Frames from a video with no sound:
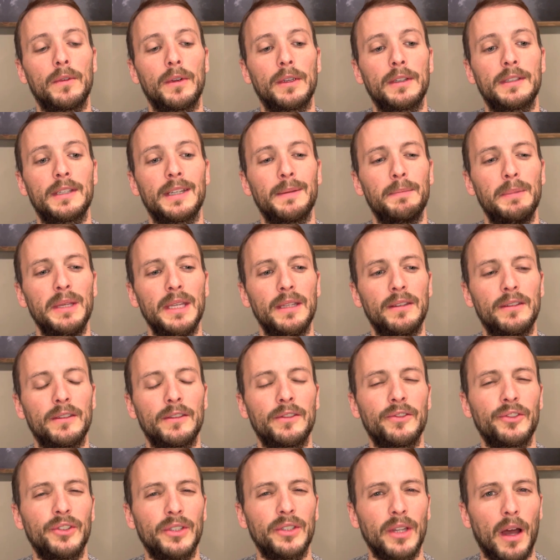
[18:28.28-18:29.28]
to be
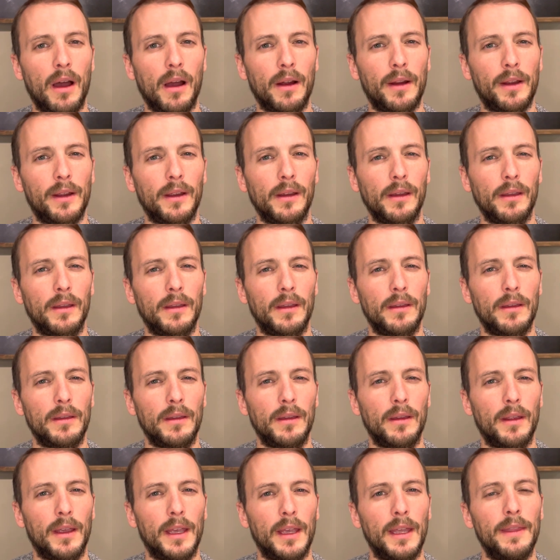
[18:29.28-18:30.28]
stuck
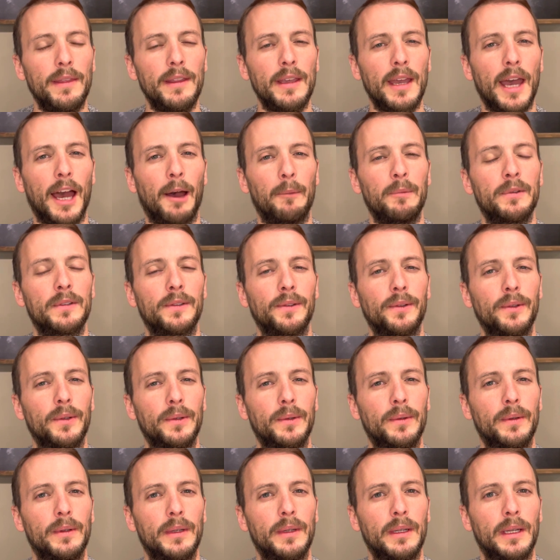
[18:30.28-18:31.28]
in the
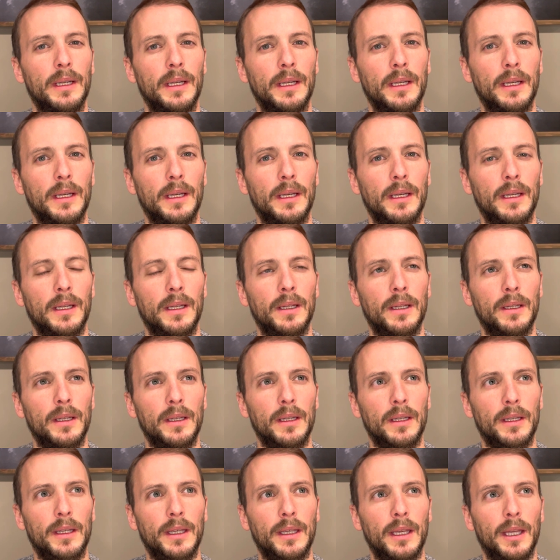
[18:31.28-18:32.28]
absolute
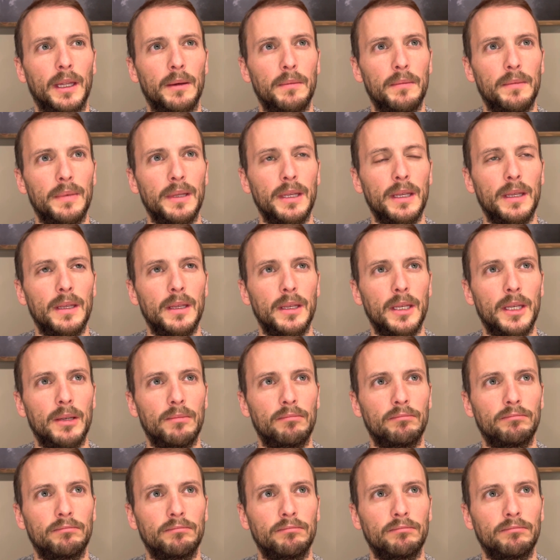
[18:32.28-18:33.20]
can be,